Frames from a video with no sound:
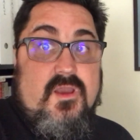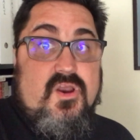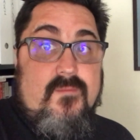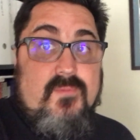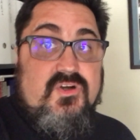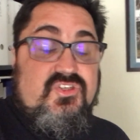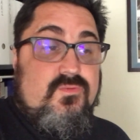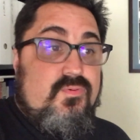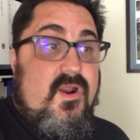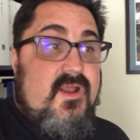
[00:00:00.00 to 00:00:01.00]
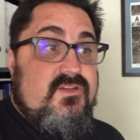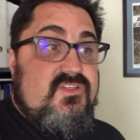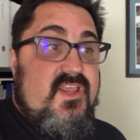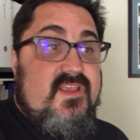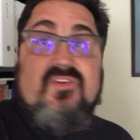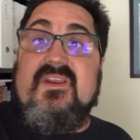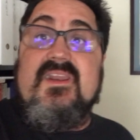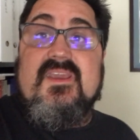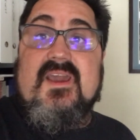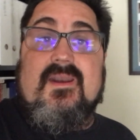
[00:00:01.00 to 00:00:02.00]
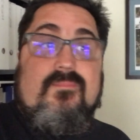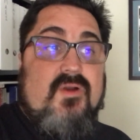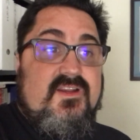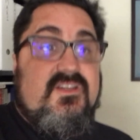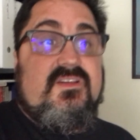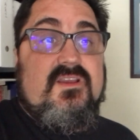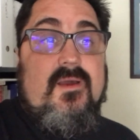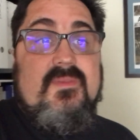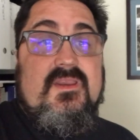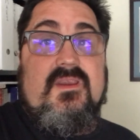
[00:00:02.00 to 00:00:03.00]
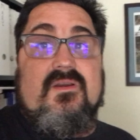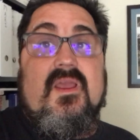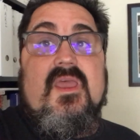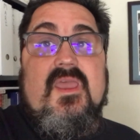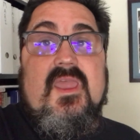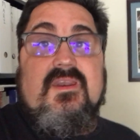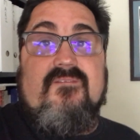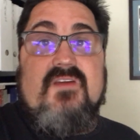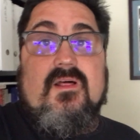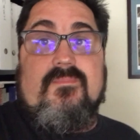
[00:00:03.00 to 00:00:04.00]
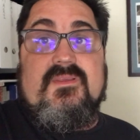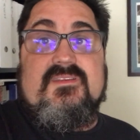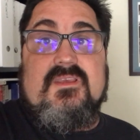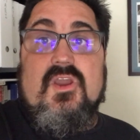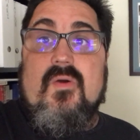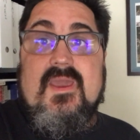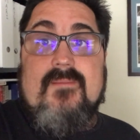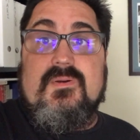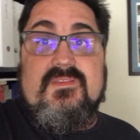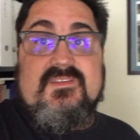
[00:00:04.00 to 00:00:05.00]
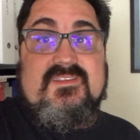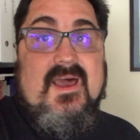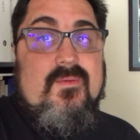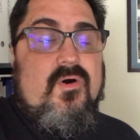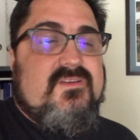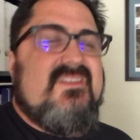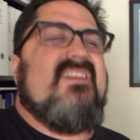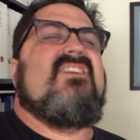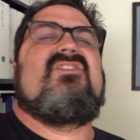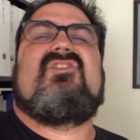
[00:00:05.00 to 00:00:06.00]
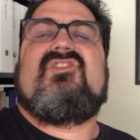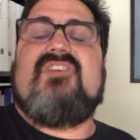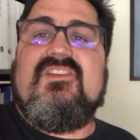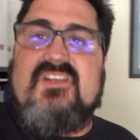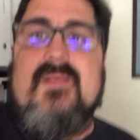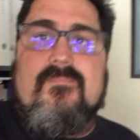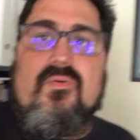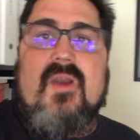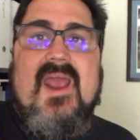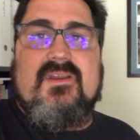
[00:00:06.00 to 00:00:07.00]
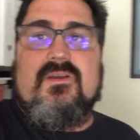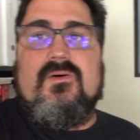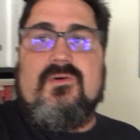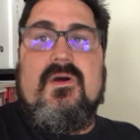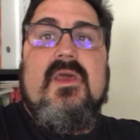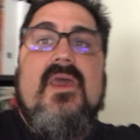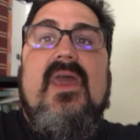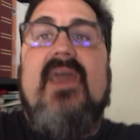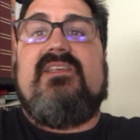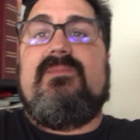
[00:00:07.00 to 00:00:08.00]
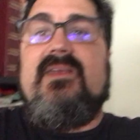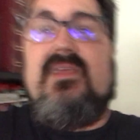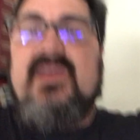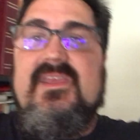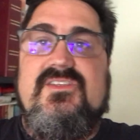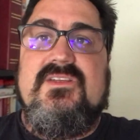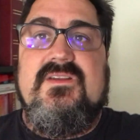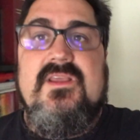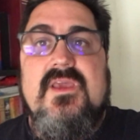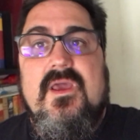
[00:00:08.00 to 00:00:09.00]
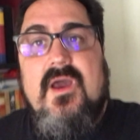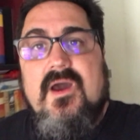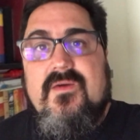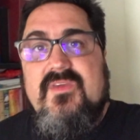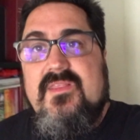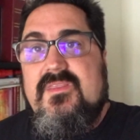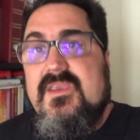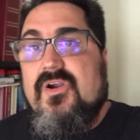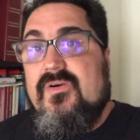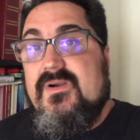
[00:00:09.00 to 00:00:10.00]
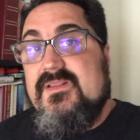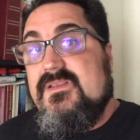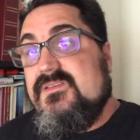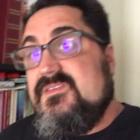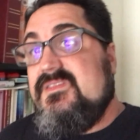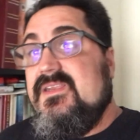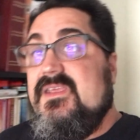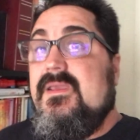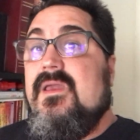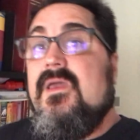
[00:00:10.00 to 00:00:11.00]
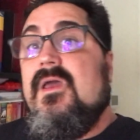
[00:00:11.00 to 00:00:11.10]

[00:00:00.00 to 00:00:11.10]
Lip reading: commercial project or any kind of project to come in here and develop this and go ahead and put the sidewalks in. It is such an impractical expectation that the current city